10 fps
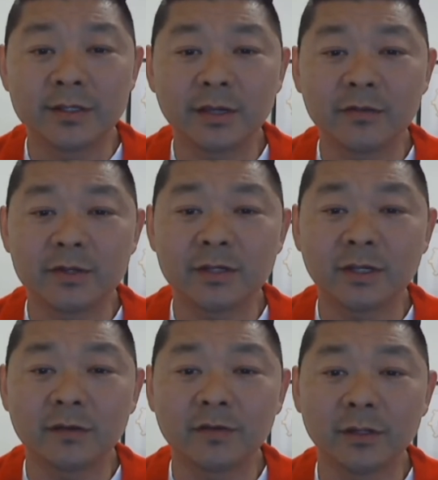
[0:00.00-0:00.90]
and save
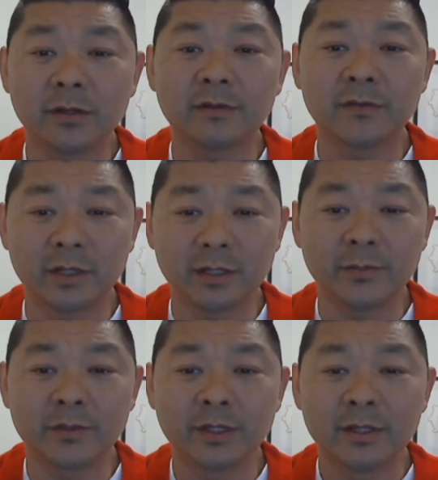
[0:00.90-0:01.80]
yourself a lot of
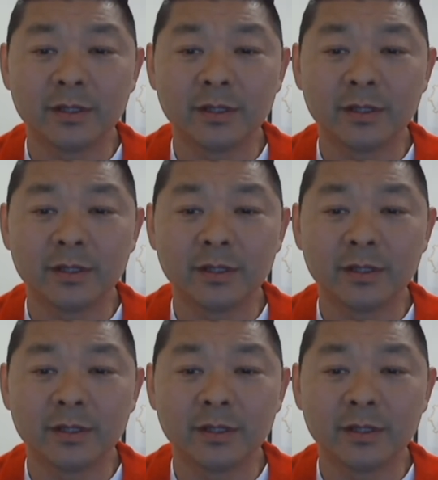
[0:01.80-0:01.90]
time.